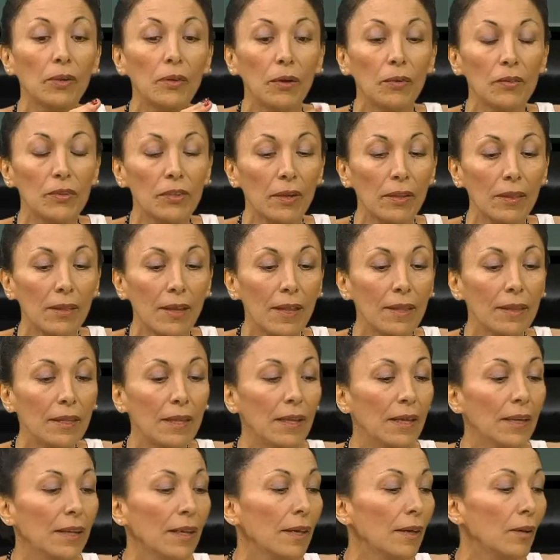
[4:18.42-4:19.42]
go, your
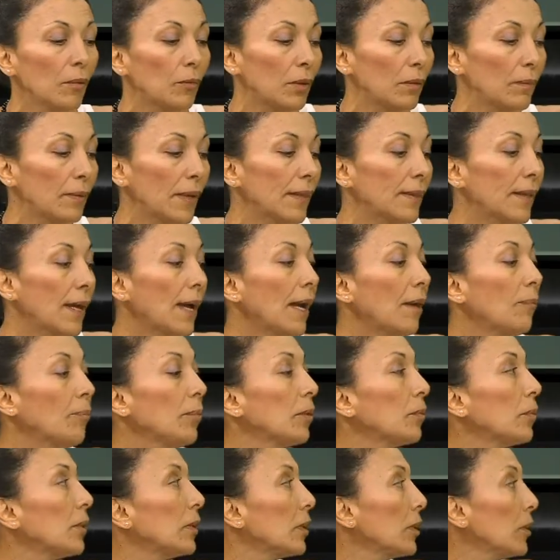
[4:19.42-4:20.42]
daddy will be unhappy
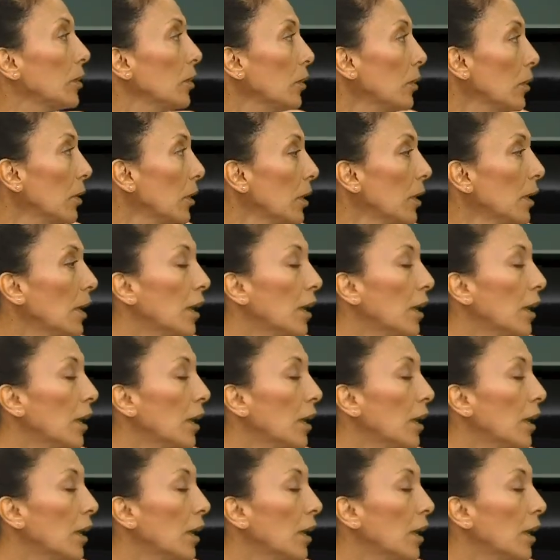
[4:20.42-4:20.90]
with you.